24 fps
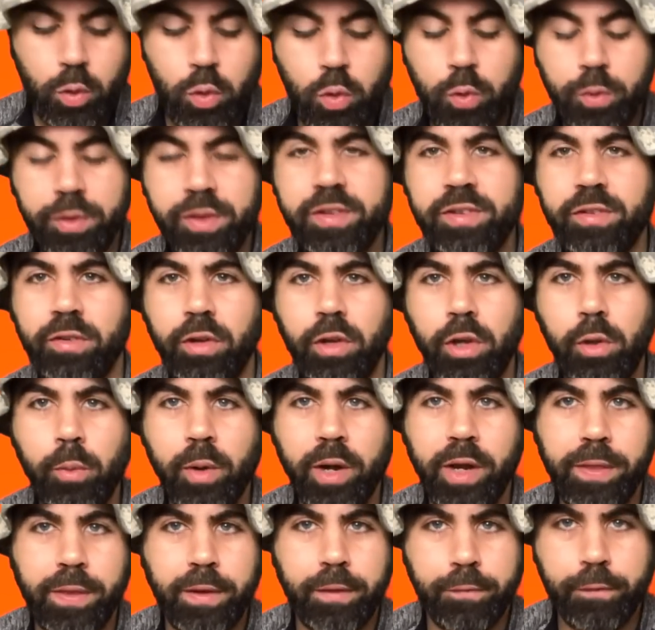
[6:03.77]
Ooh, this is a good
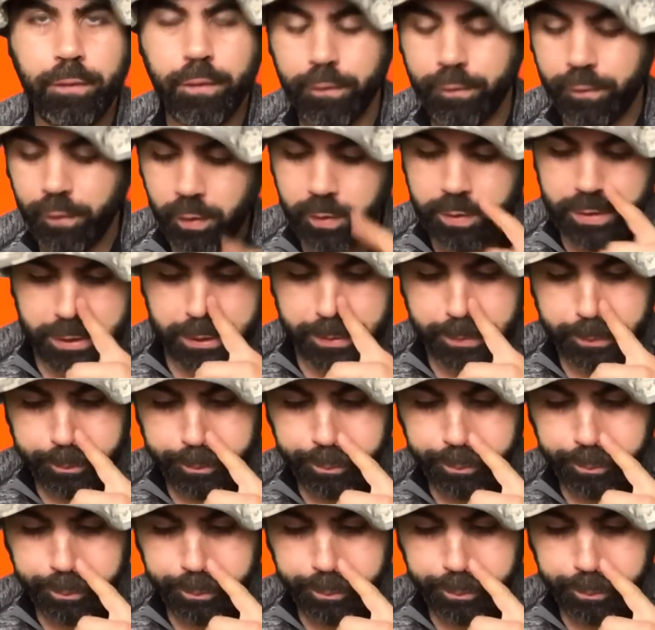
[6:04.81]
one, I think, for folks.